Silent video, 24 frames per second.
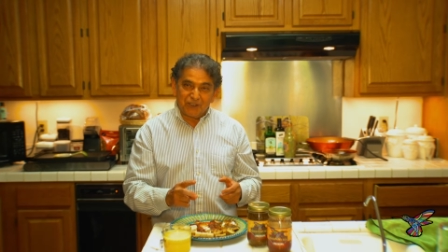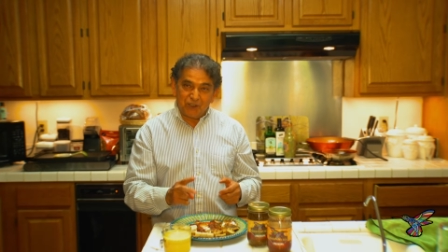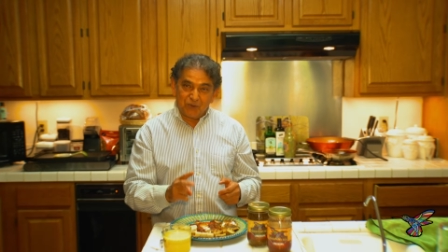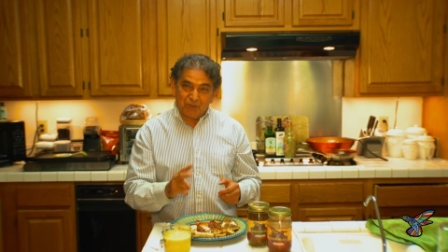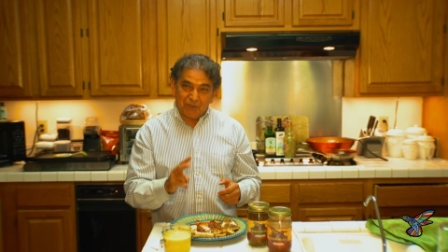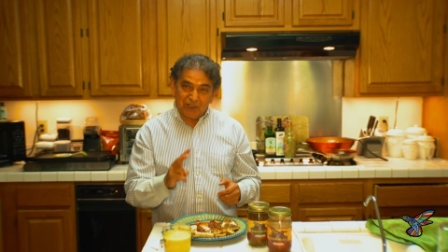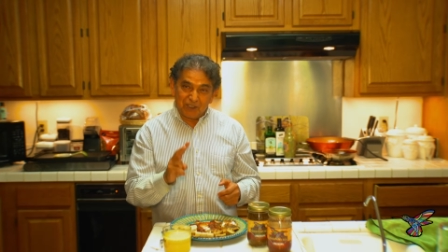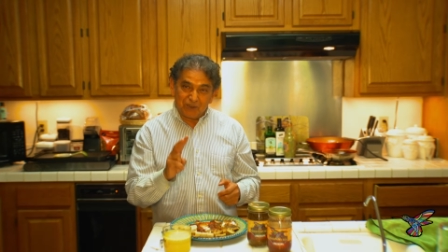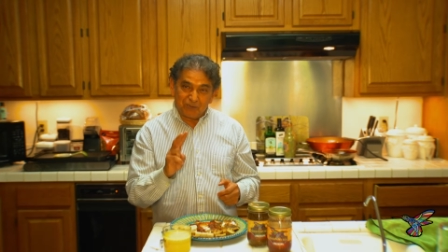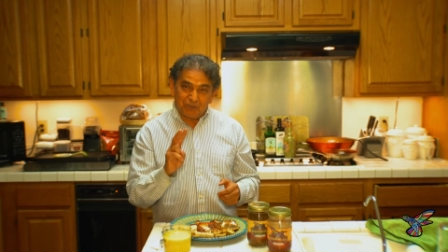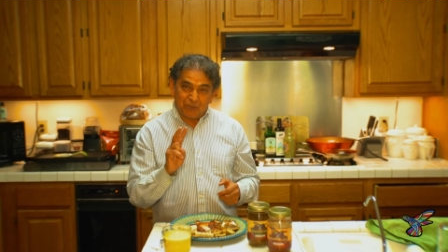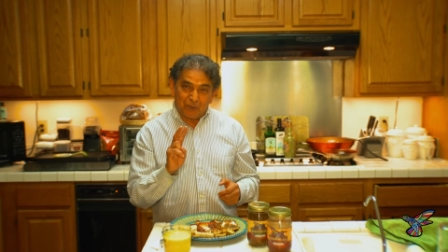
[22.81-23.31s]
You
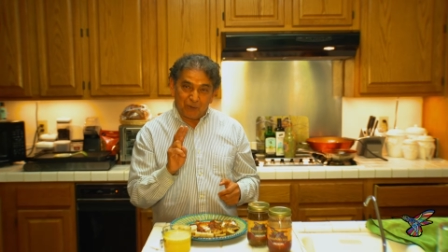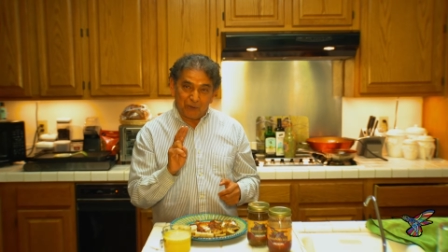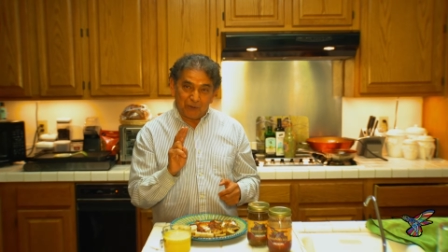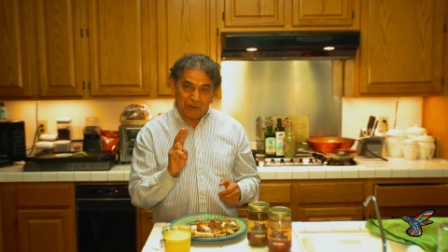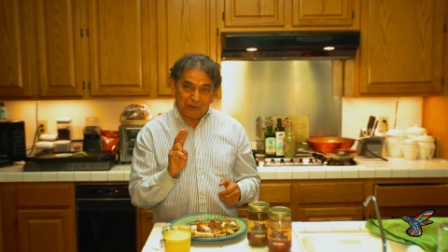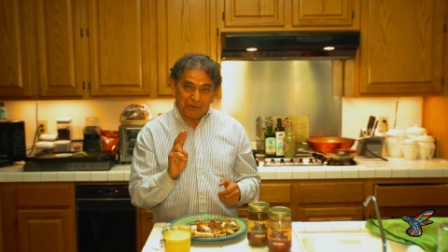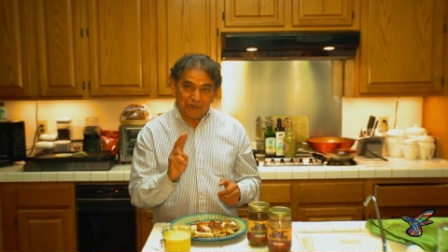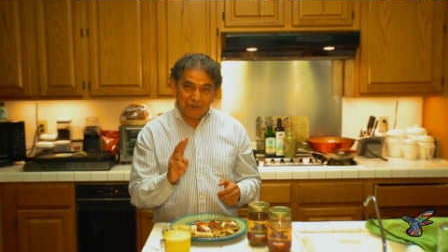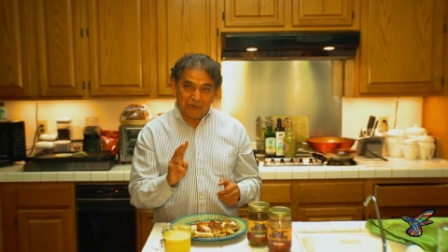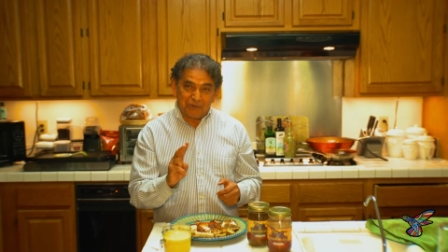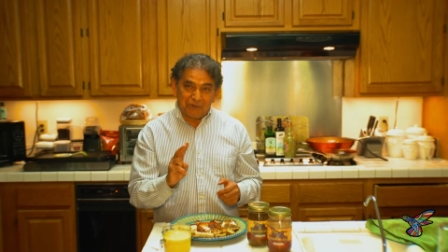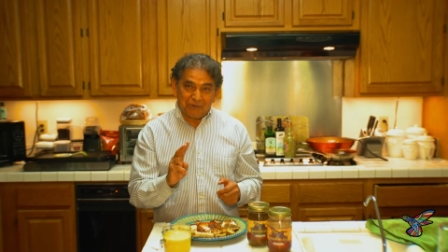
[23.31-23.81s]
must pour
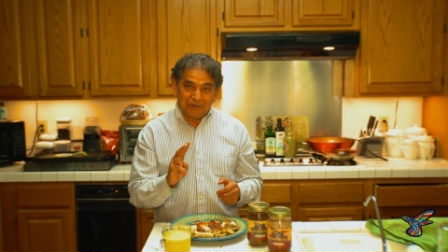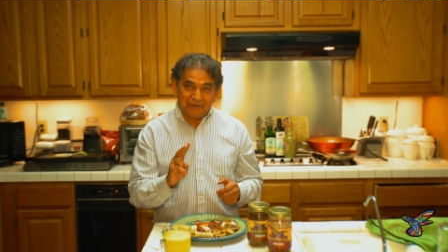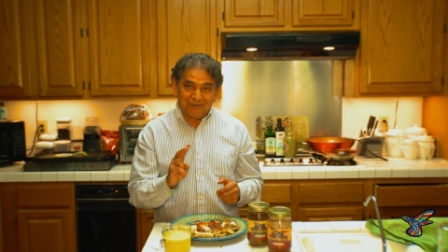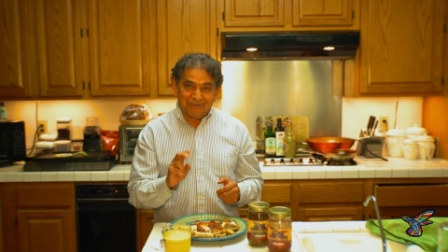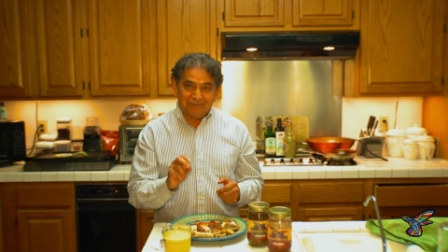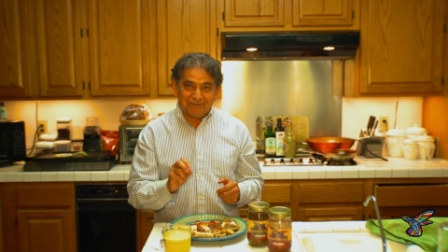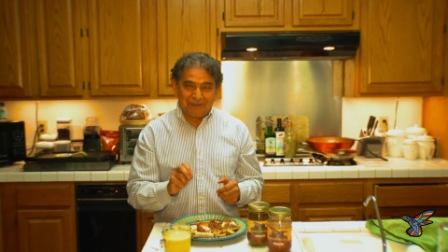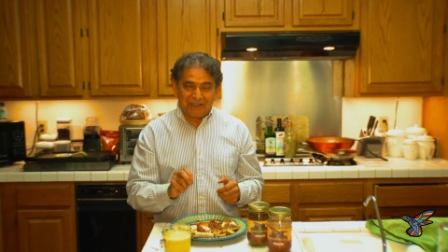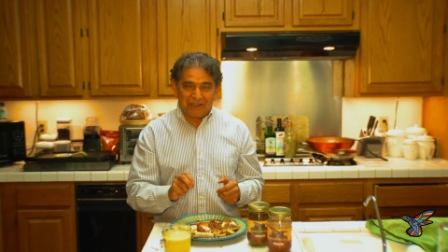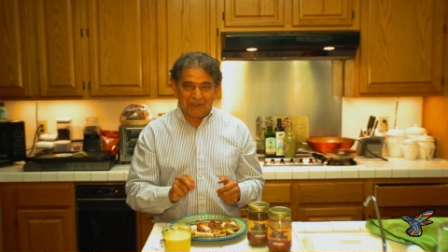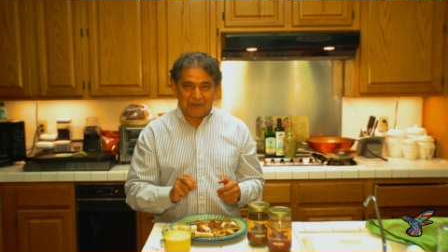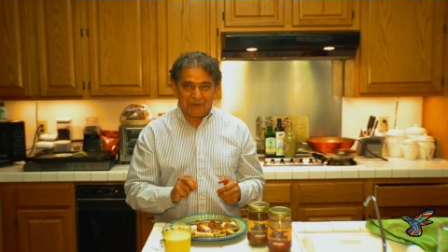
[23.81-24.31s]
2
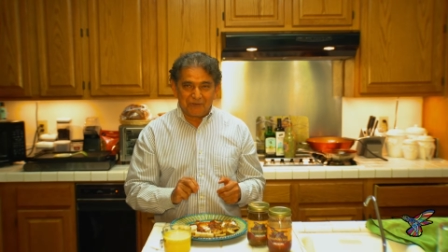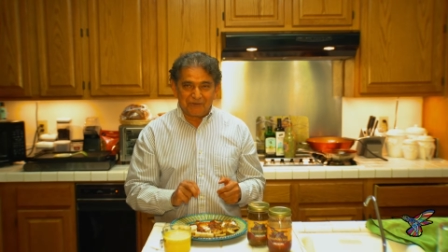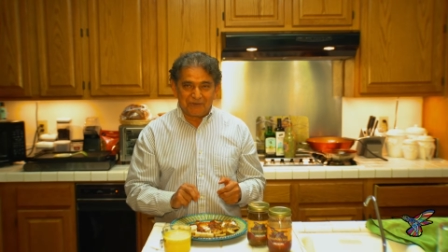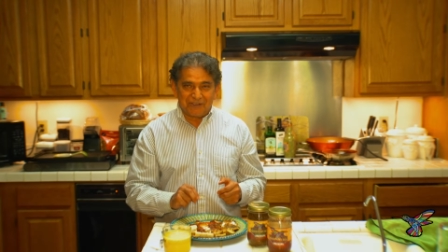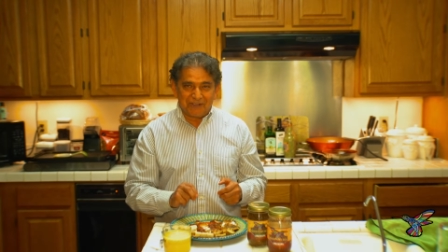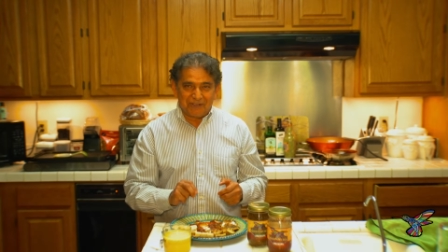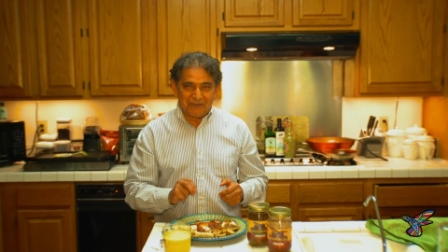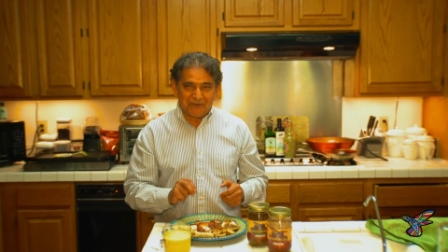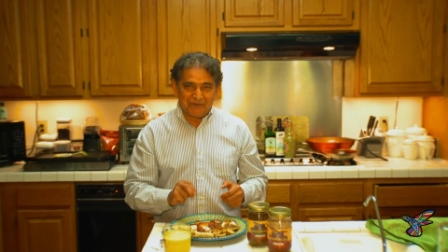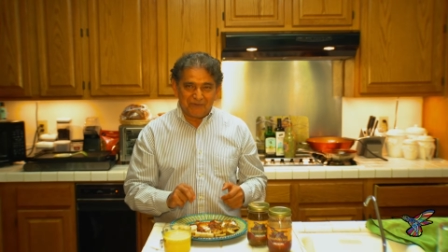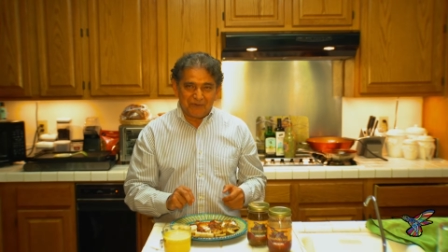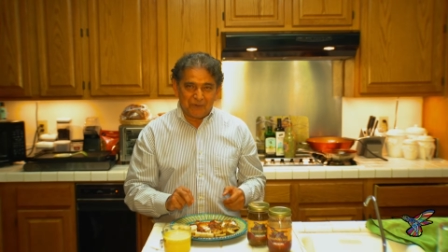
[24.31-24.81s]
because
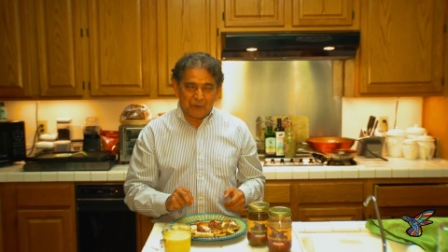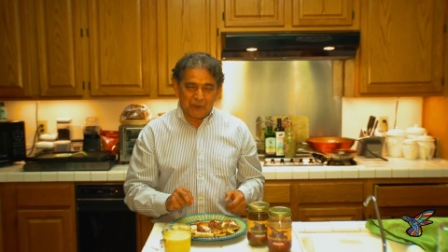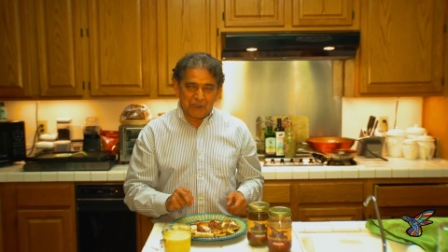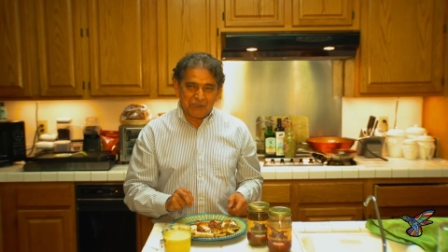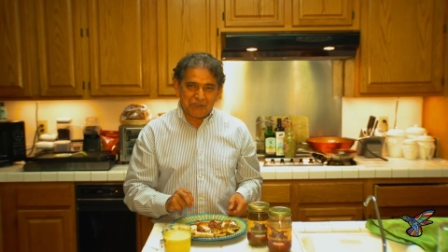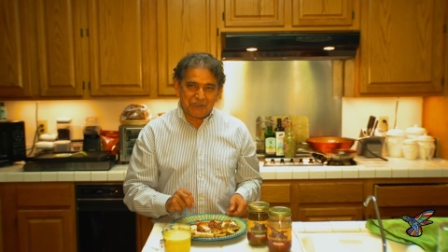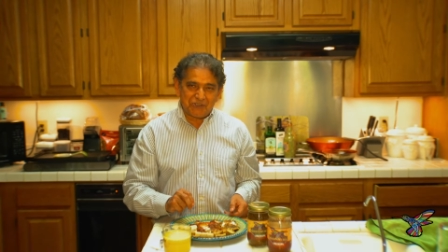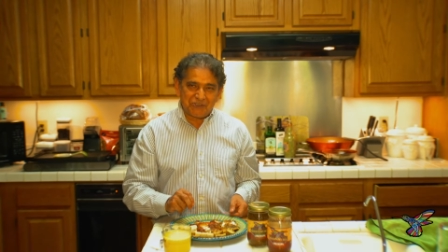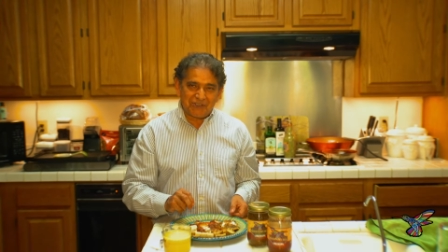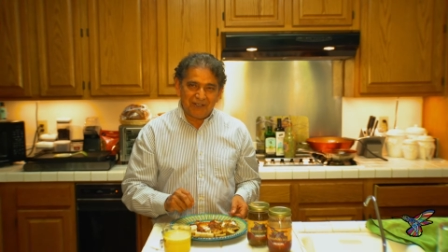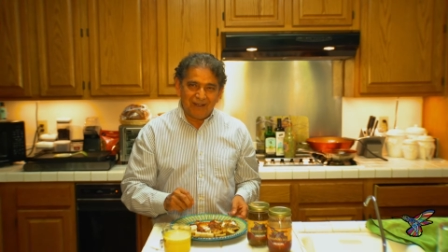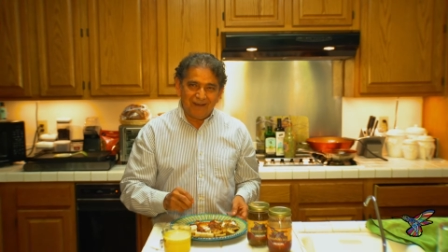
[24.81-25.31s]
they're
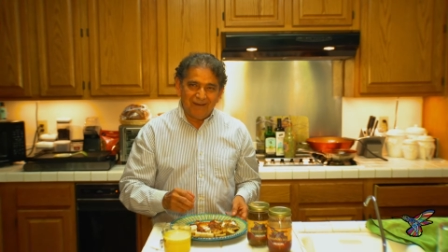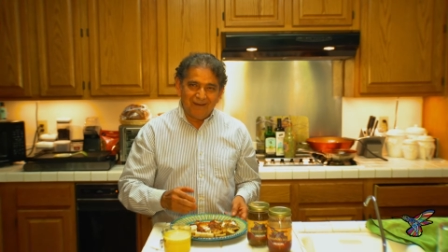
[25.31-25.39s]
divorced.